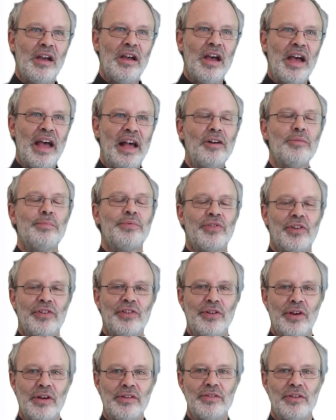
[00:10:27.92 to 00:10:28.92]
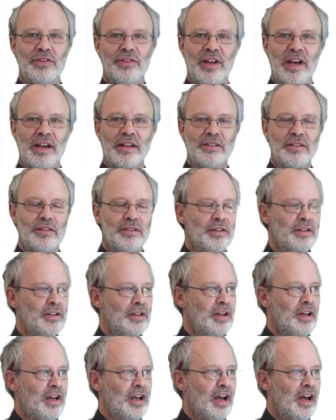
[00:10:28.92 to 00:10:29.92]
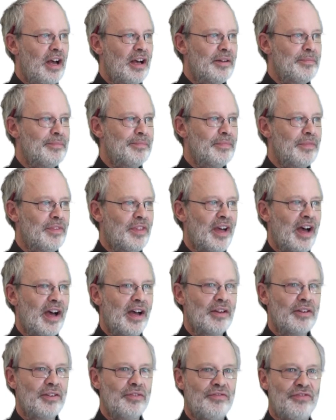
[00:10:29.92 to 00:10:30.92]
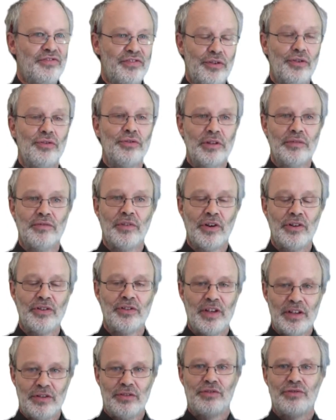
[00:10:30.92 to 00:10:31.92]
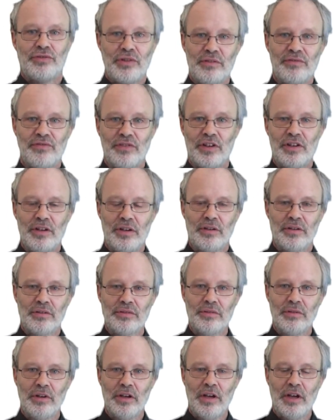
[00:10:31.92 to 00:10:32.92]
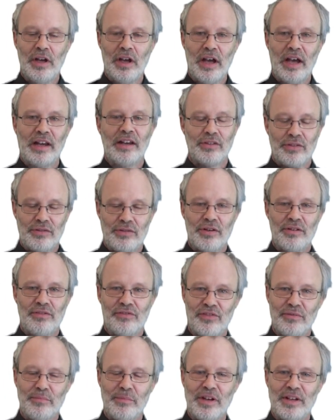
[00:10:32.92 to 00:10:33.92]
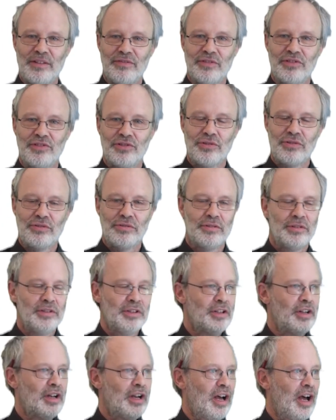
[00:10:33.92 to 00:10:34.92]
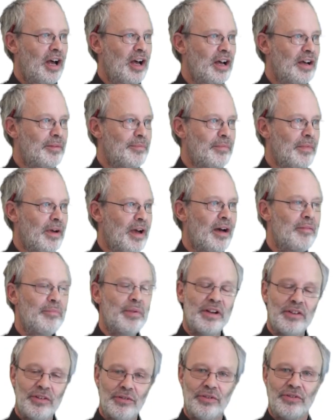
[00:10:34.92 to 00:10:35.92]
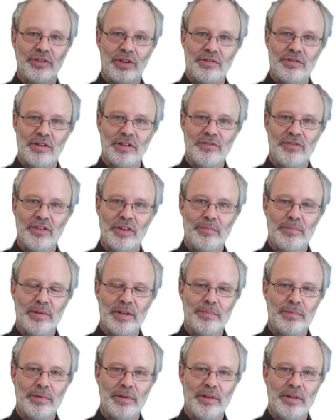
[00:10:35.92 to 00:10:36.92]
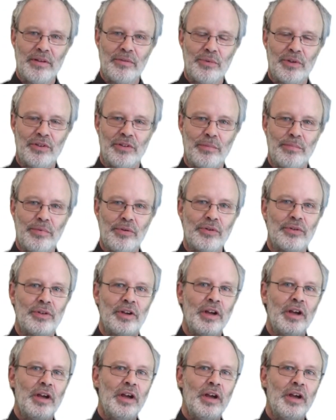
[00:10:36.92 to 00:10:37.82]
helps us to understand that for all of us, it's true for you, and it's true for me for sure, but it's also true for the people that we support.